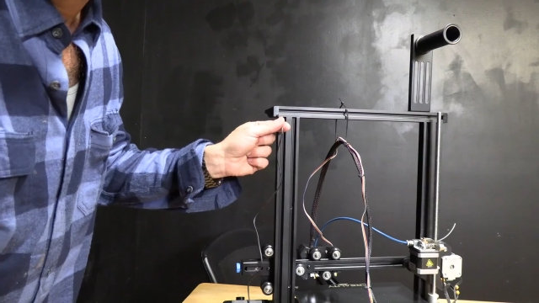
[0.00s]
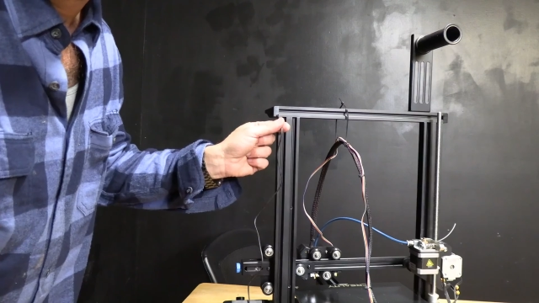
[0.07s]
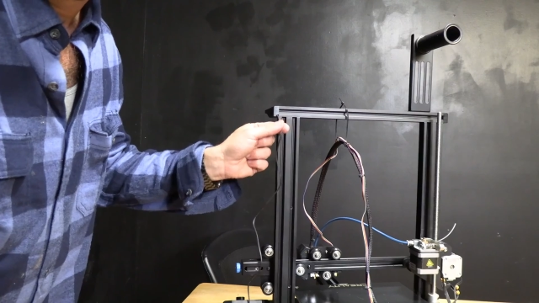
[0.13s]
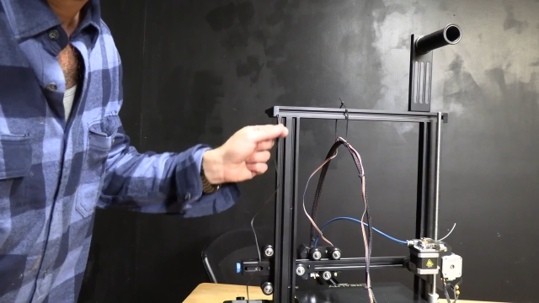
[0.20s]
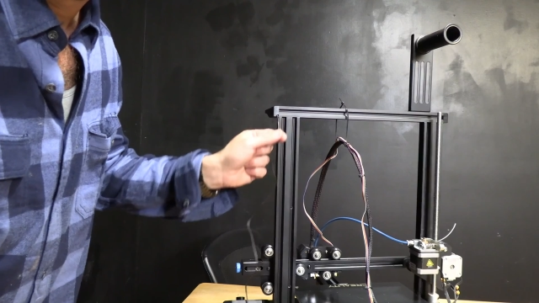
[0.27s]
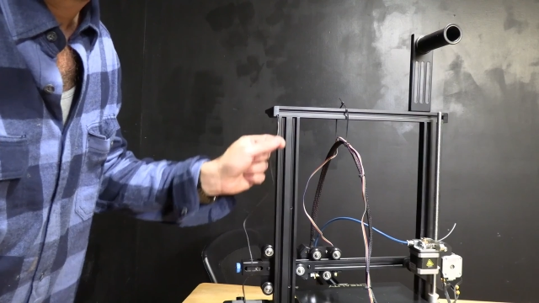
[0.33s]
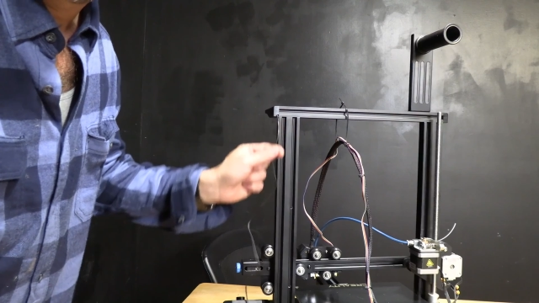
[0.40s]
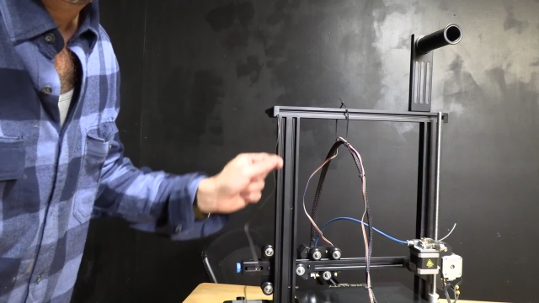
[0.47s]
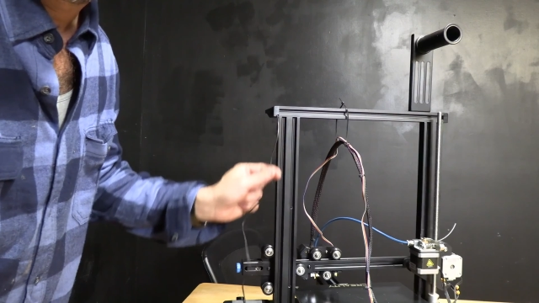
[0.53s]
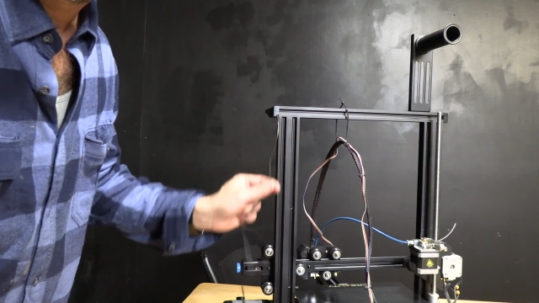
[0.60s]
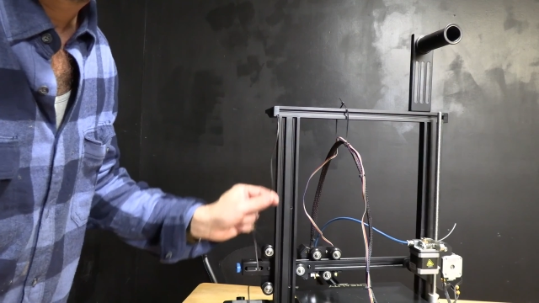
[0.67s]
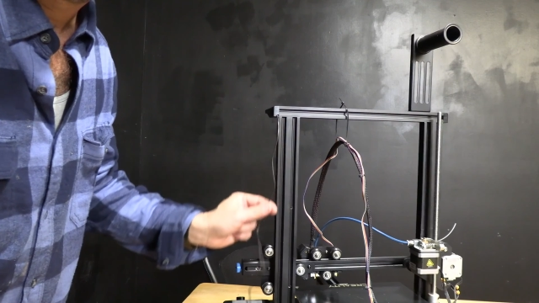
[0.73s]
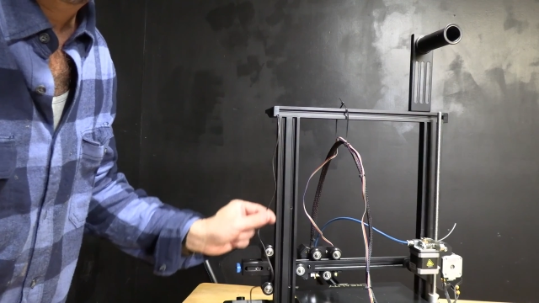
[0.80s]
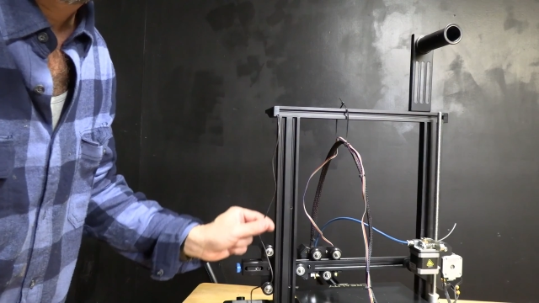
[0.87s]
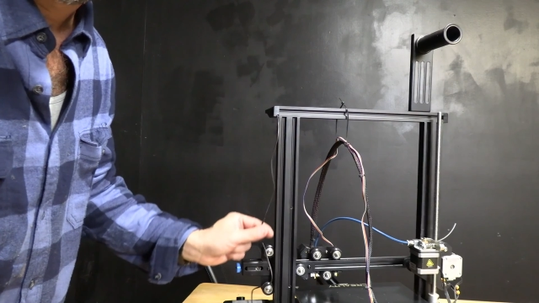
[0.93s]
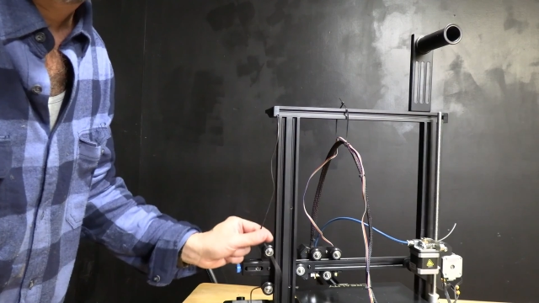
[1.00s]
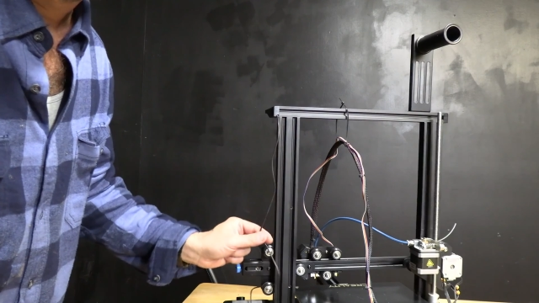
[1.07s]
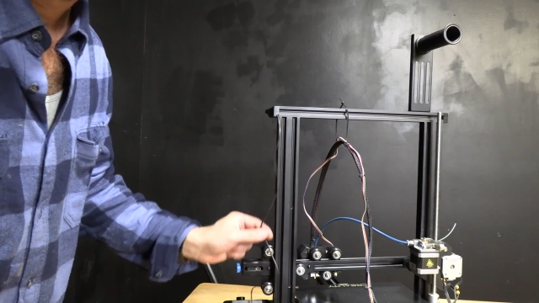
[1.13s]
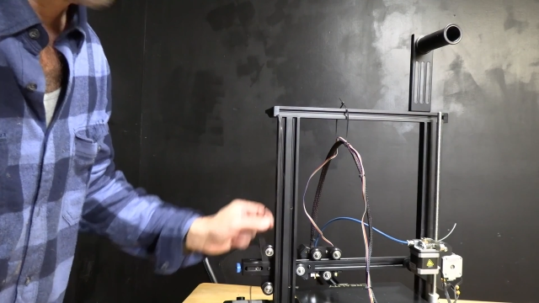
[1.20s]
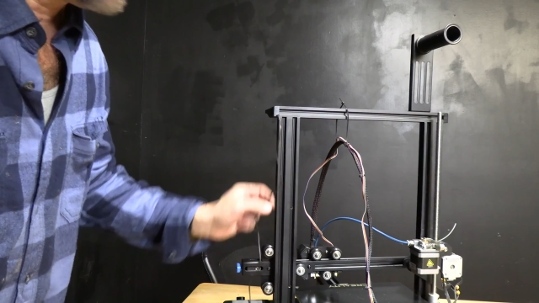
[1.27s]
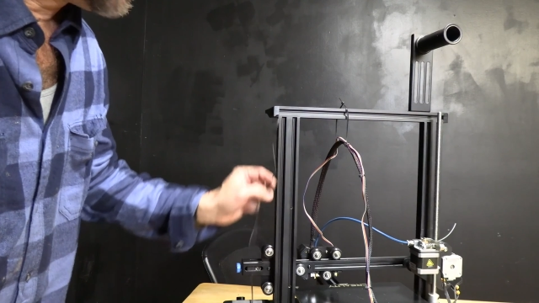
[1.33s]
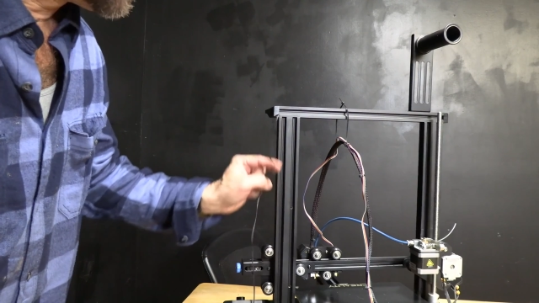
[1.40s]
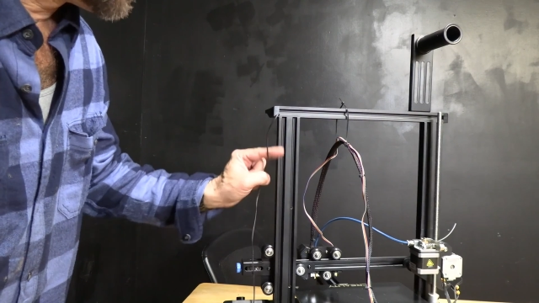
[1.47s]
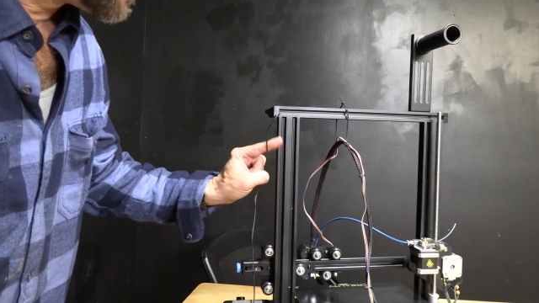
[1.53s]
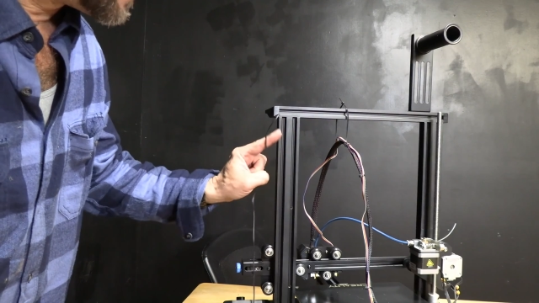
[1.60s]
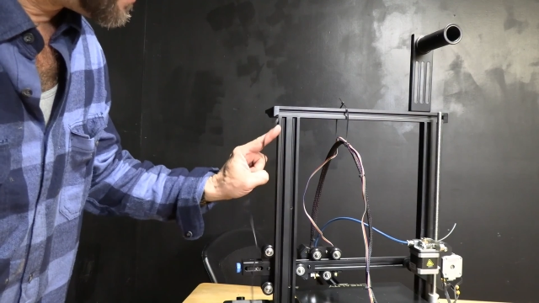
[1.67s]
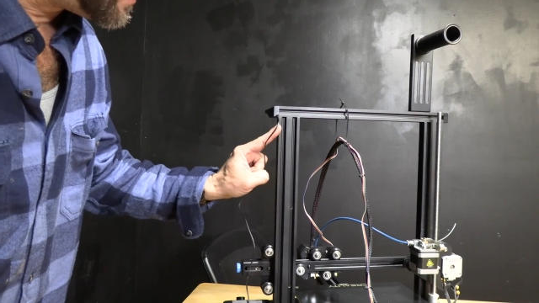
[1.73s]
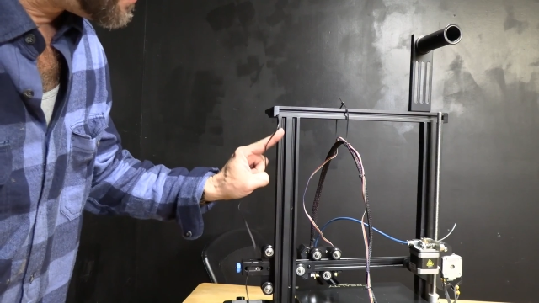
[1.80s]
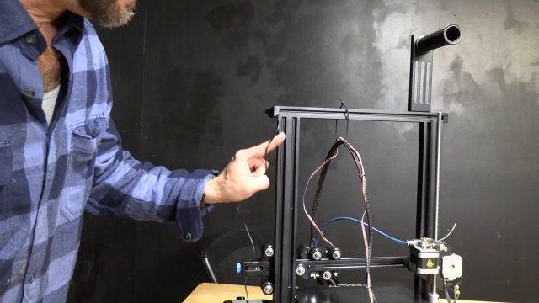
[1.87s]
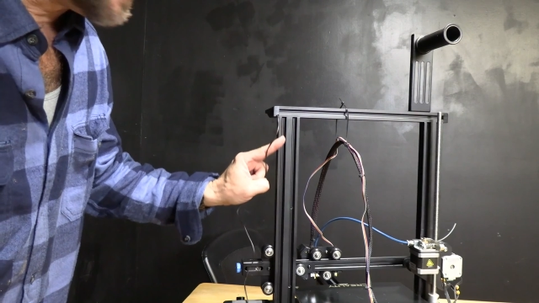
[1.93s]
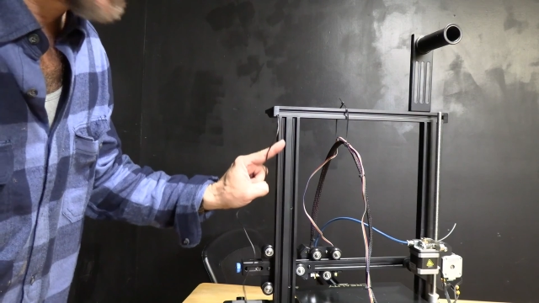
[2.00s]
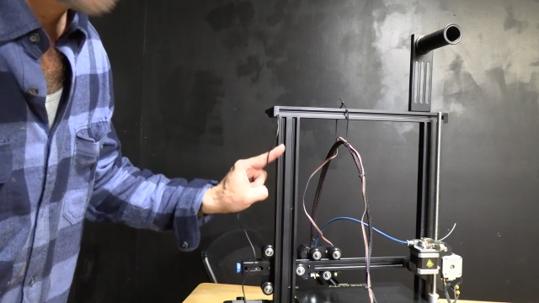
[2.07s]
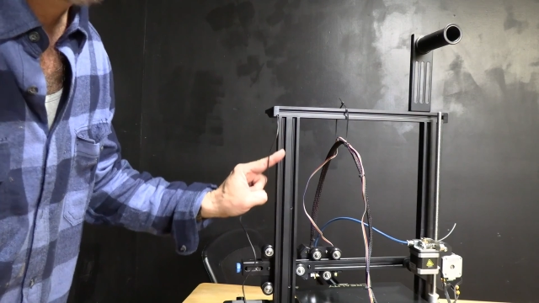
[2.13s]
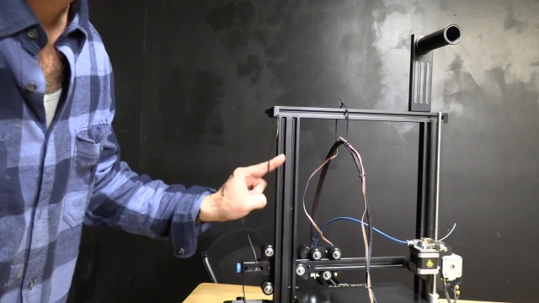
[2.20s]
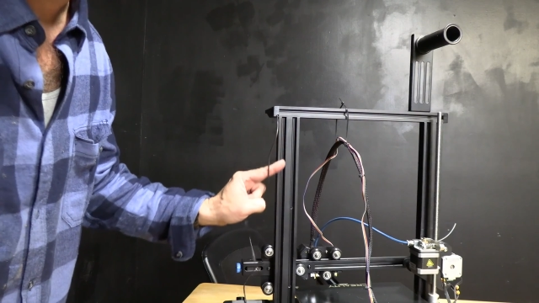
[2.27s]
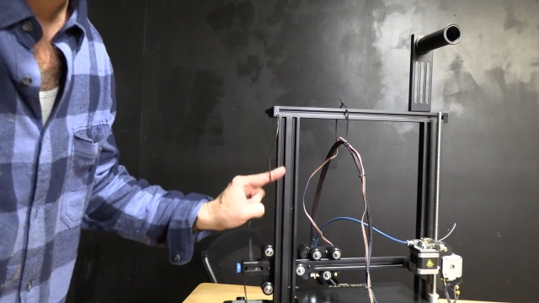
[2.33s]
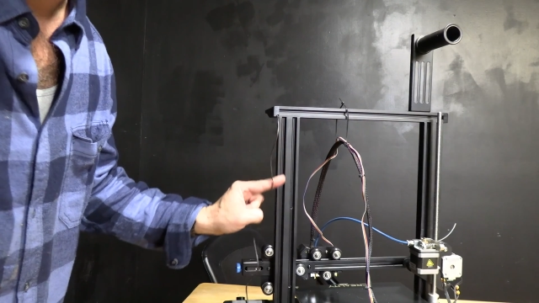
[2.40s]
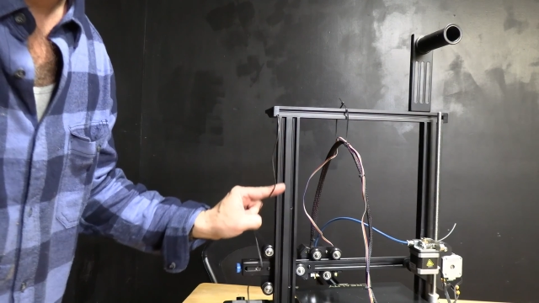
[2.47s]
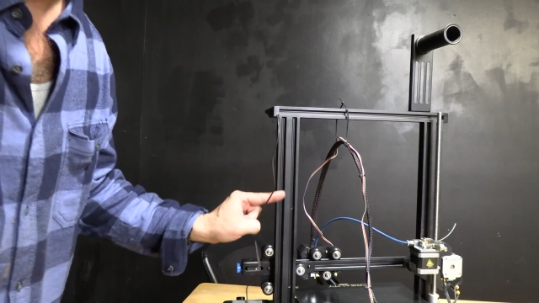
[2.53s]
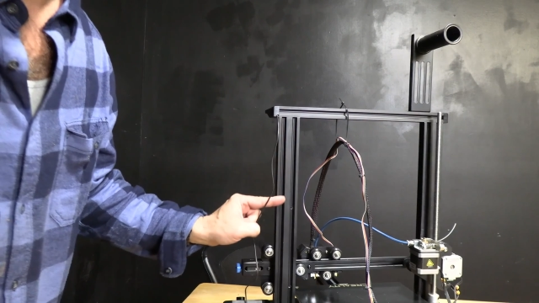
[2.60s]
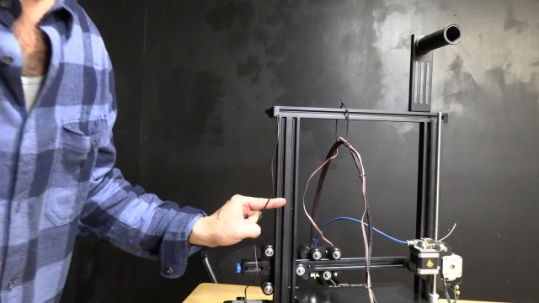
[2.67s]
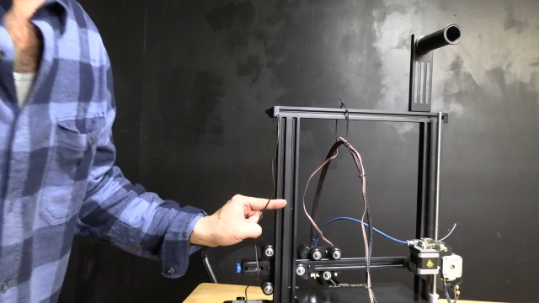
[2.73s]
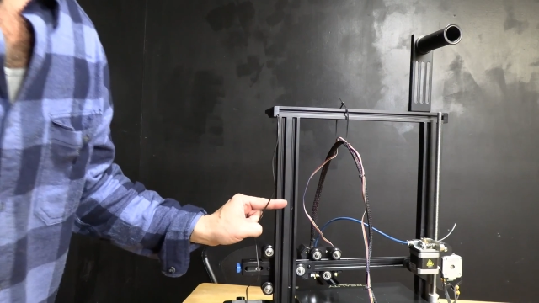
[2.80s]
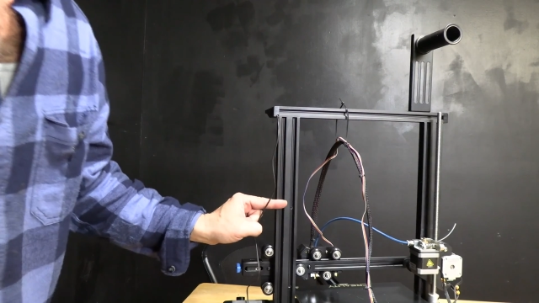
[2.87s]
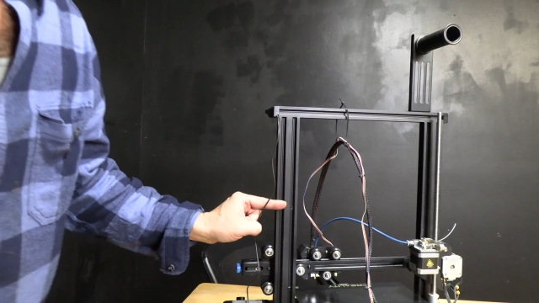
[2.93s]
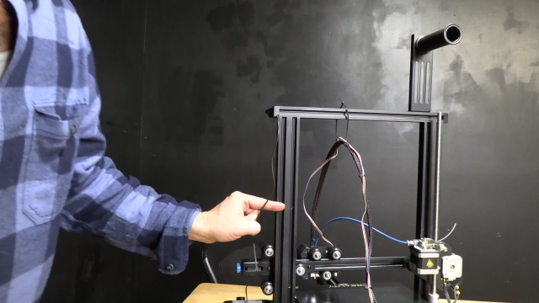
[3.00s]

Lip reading: Nobody's mouth can be seen.